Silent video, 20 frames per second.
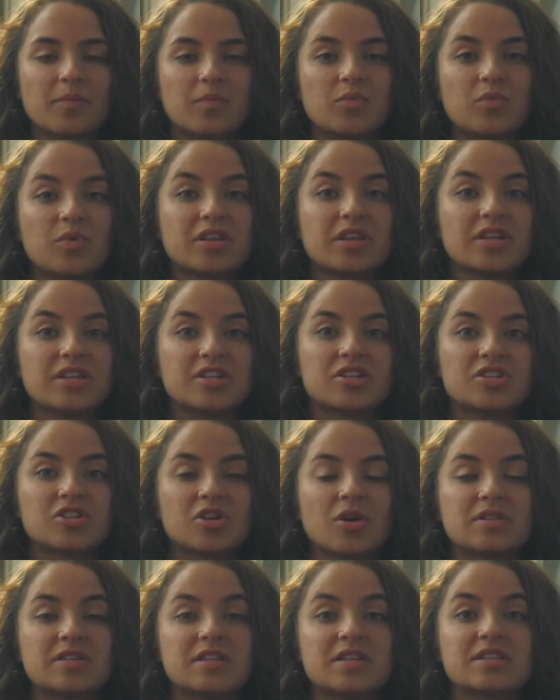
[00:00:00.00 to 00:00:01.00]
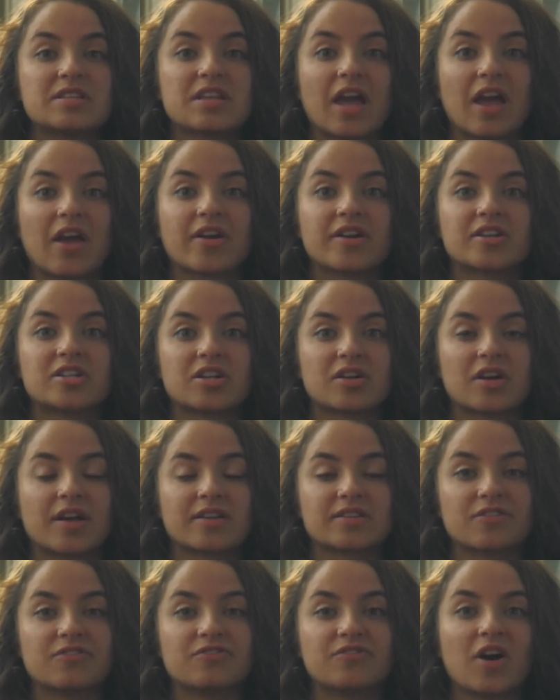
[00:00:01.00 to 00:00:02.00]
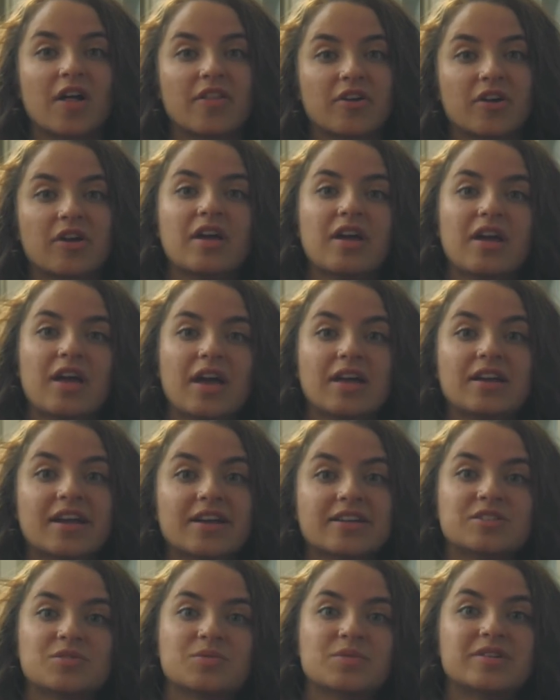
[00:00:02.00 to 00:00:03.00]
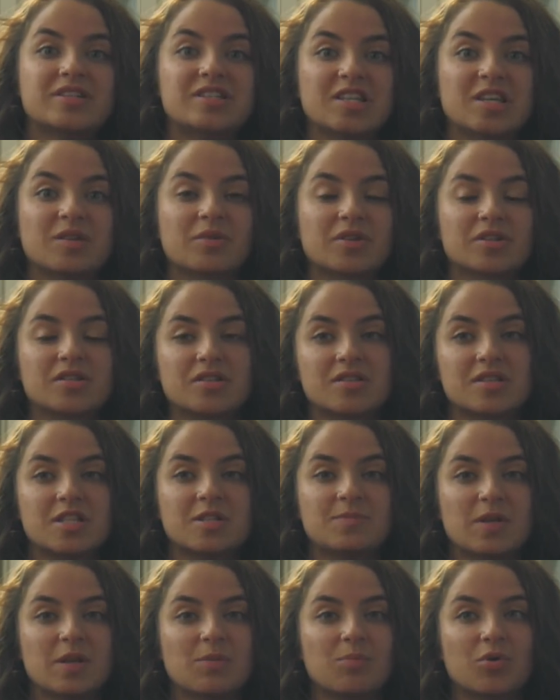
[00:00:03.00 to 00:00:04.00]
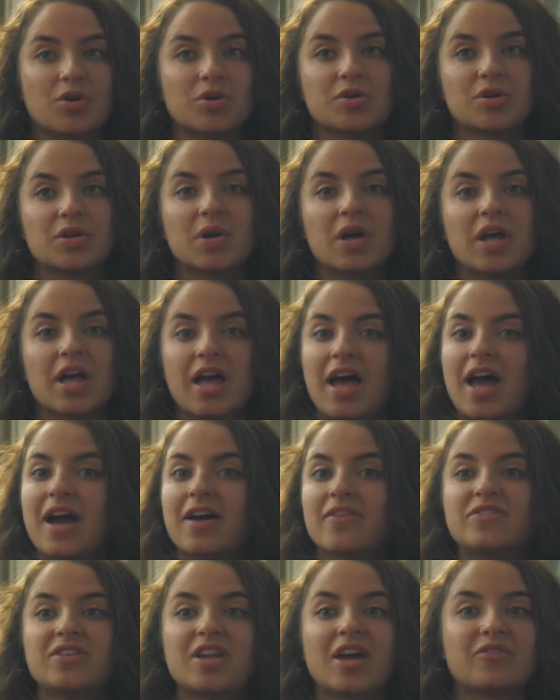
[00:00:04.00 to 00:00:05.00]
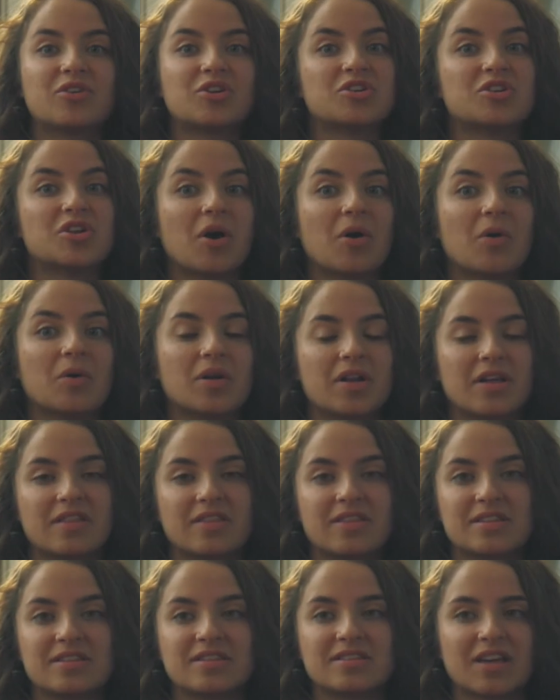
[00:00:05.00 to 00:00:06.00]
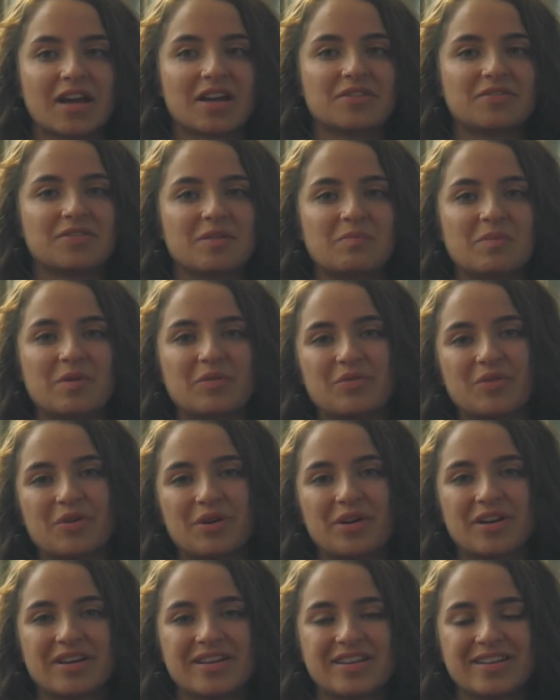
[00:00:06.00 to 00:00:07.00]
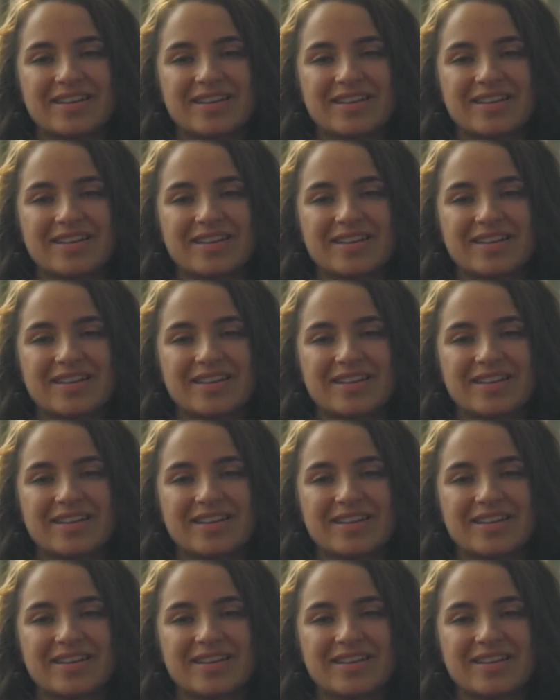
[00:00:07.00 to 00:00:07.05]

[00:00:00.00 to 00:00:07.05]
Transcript: really just shows his character as a father and as a redeemer to these people who have never known this side of him before.